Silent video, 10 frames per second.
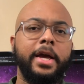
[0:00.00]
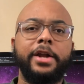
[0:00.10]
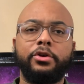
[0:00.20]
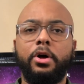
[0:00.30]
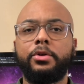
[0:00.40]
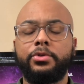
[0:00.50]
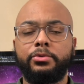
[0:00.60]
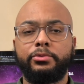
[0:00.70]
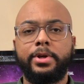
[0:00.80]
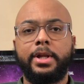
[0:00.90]
And you'll also
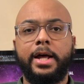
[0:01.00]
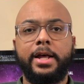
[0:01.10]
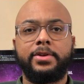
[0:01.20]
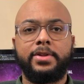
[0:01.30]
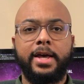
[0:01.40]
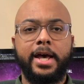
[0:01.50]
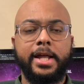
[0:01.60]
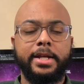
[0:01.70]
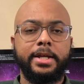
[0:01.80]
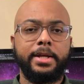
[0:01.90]
realize
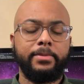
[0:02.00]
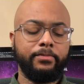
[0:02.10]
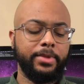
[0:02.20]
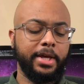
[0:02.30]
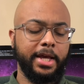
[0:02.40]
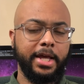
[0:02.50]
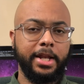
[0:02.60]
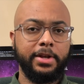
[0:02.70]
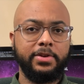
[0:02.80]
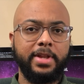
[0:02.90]
that
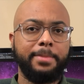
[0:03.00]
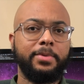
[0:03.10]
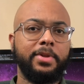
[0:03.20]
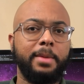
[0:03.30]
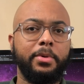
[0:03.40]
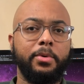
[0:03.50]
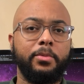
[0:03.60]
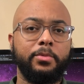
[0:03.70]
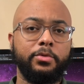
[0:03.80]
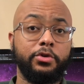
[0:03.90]
in steps number
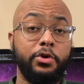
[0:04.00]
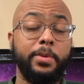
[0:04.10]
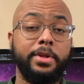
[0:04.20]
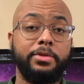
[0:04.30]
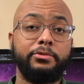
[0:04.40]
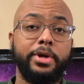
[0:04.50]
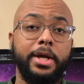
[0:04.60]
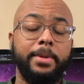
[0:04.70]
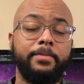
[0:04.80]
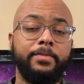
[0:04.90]
2 and 3,